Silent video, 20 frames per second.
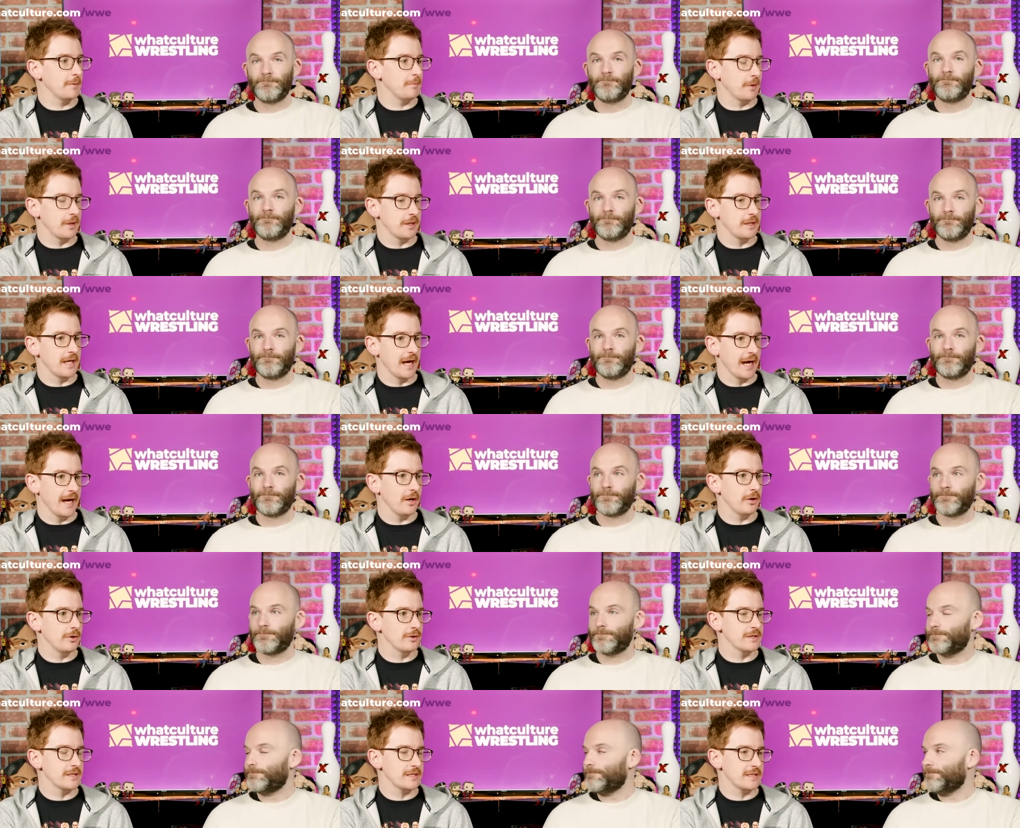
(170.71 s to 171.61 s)
Speaker 1: But yeah,
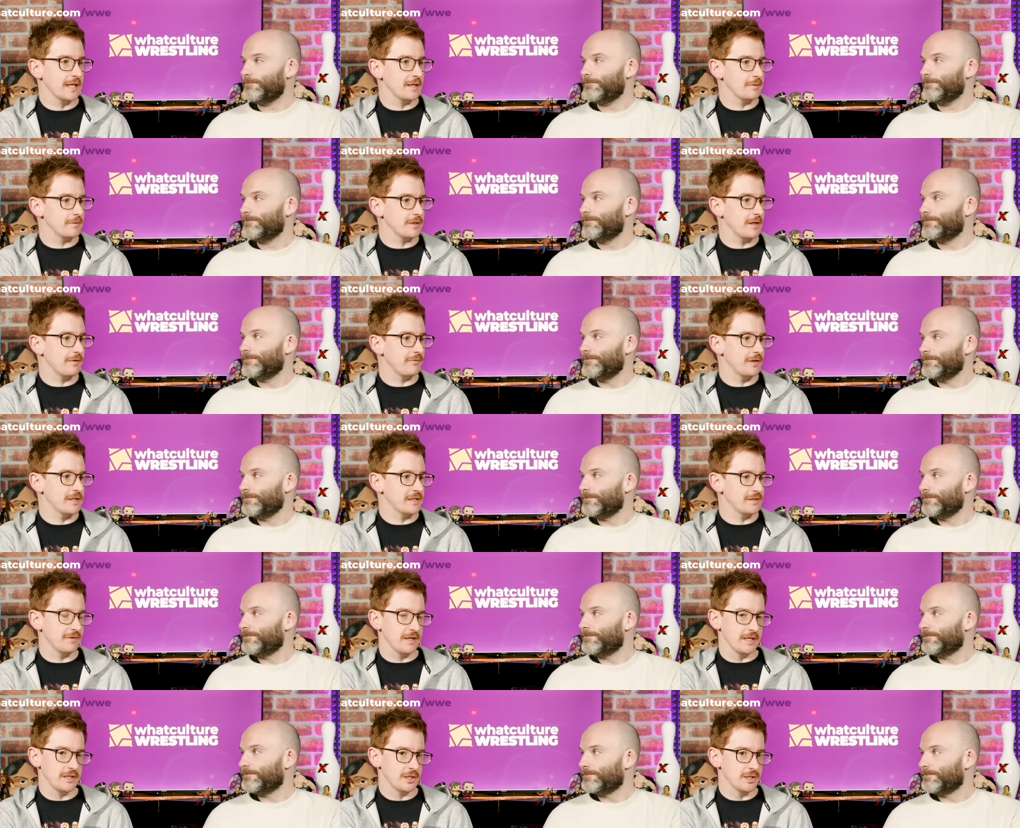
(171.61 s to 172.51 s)
understandable to have
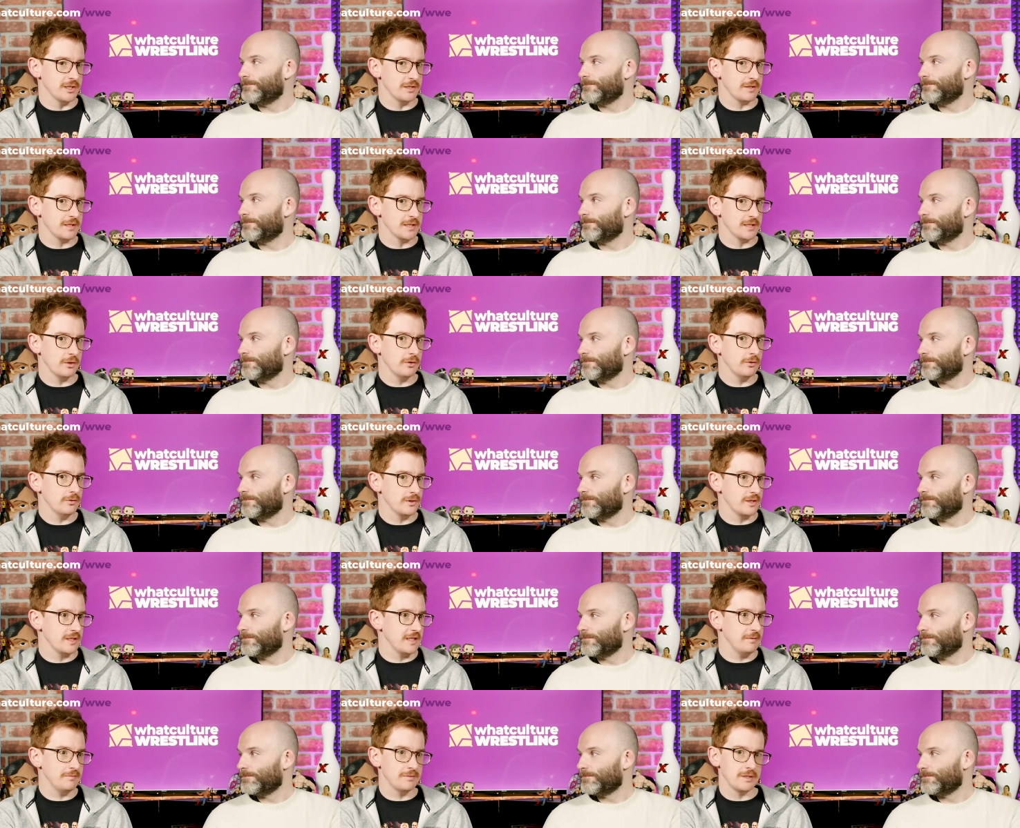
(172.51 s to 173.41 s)
reservations because it all
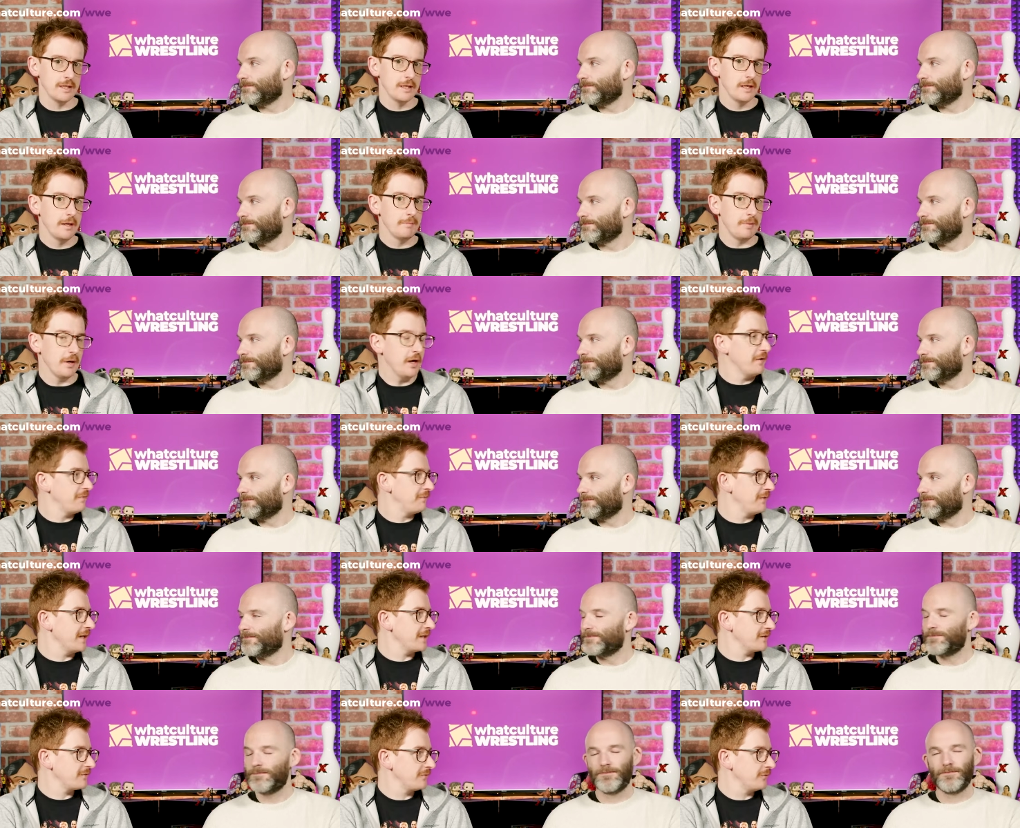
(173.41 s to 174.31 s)
seemed
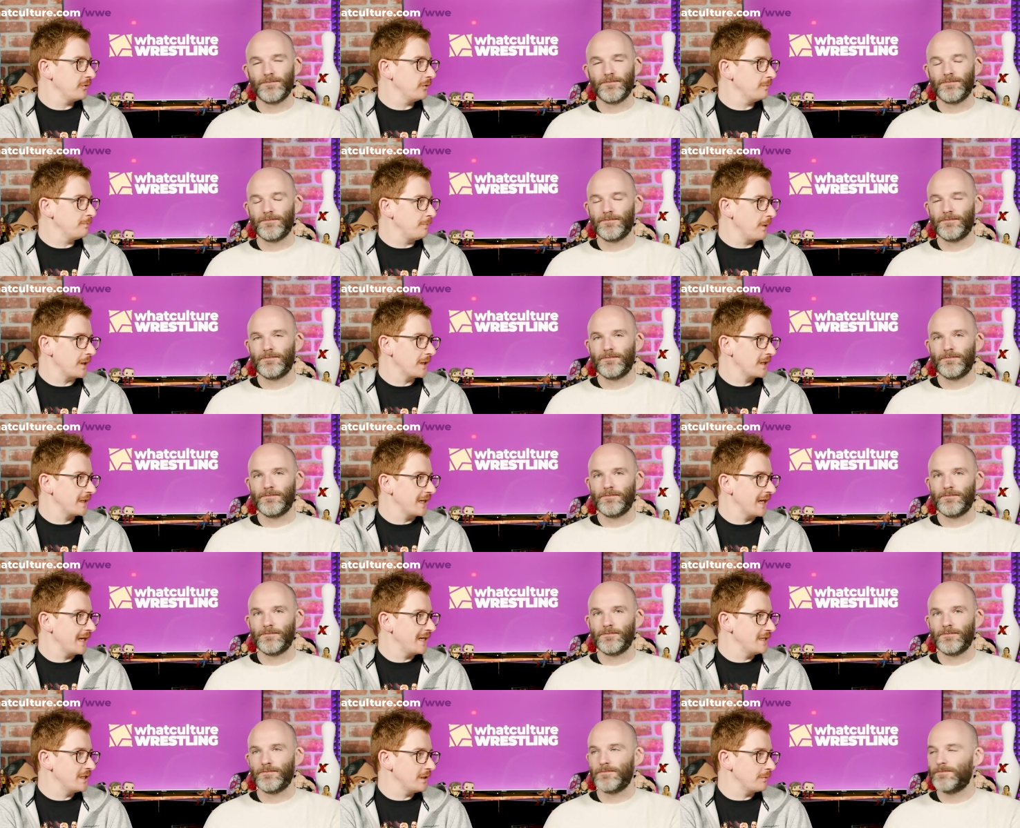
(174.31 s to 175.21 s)
perfect for Punk in
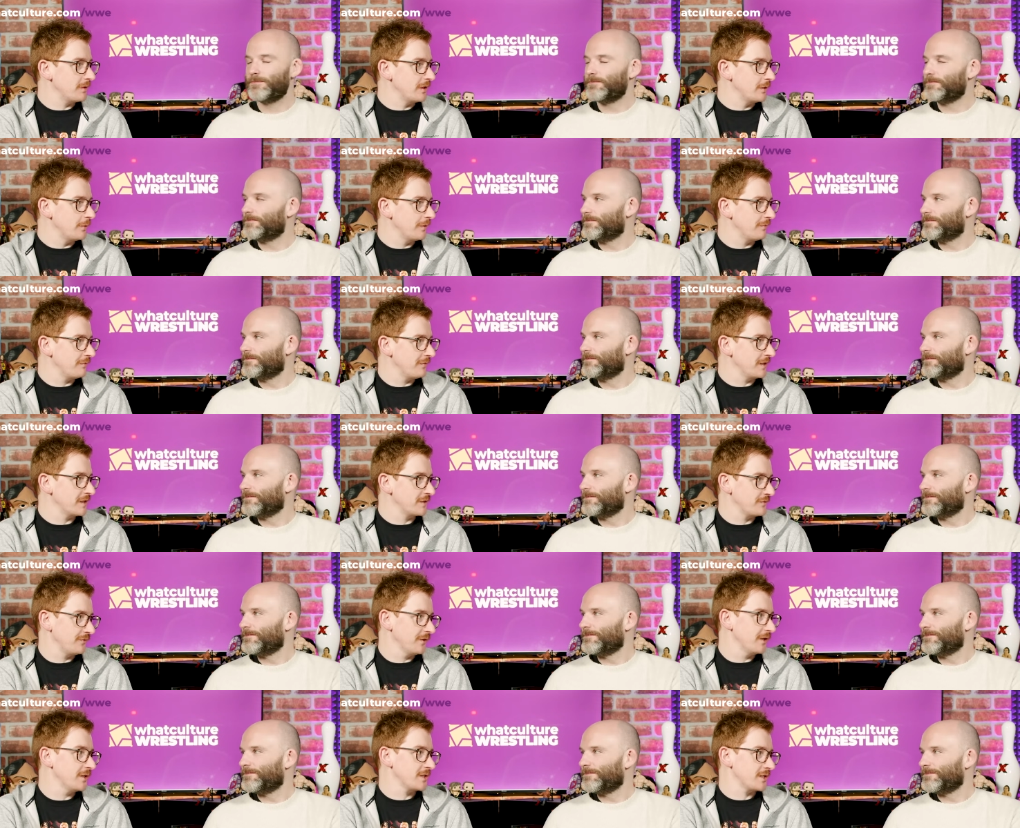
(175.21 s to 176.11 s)
AEW when things
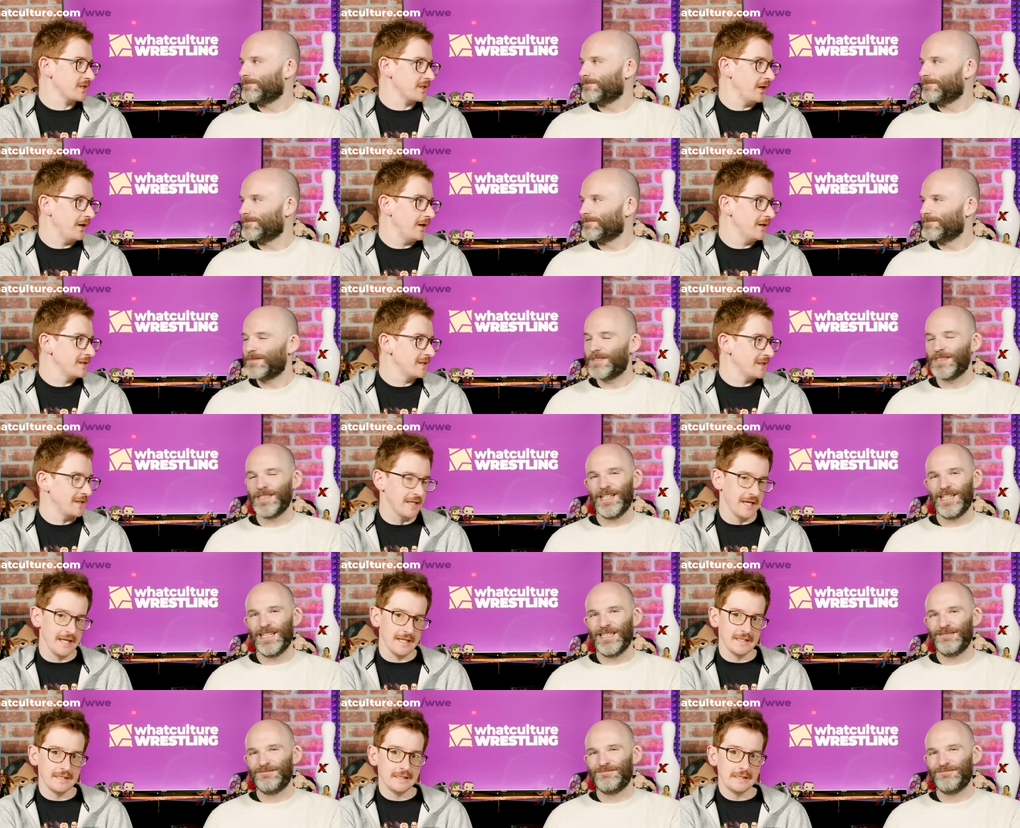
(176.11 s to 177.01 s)
first started, and
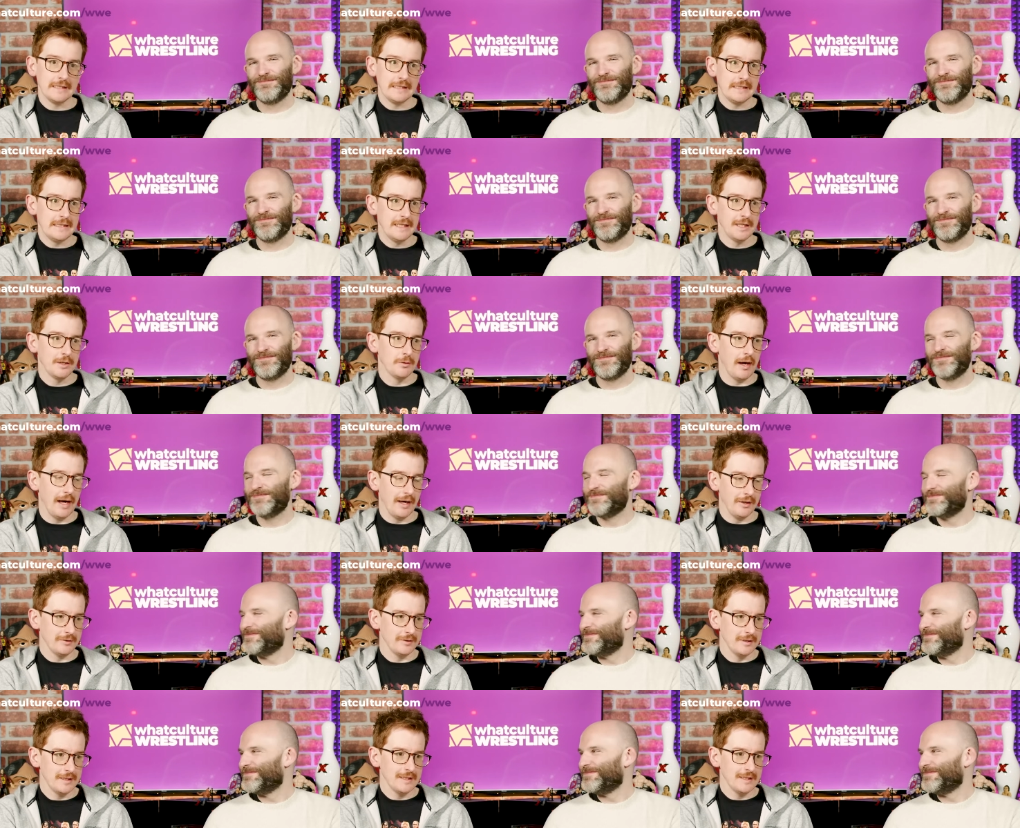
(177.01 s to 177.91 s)
then, well